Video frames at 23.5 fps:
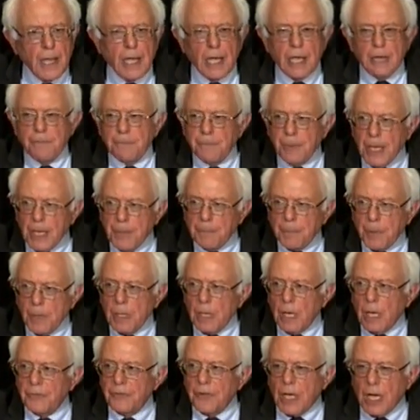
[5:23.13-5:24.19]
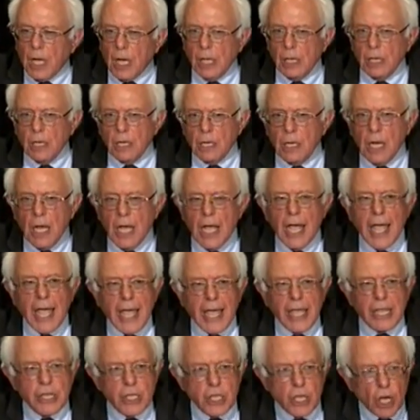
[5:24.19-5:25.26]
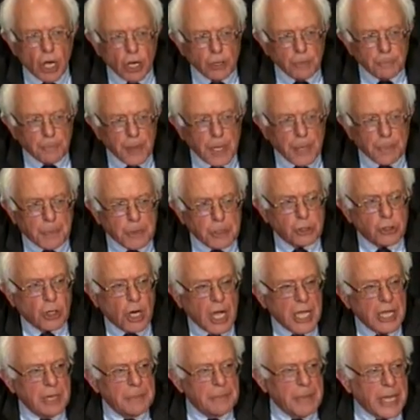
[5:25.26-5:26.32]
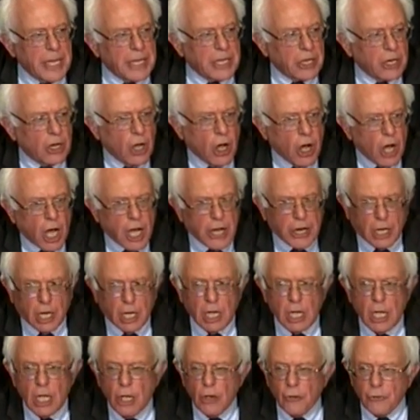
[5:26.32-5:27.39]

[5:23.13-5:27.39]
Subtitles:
and people of color and young people, trying to make it harder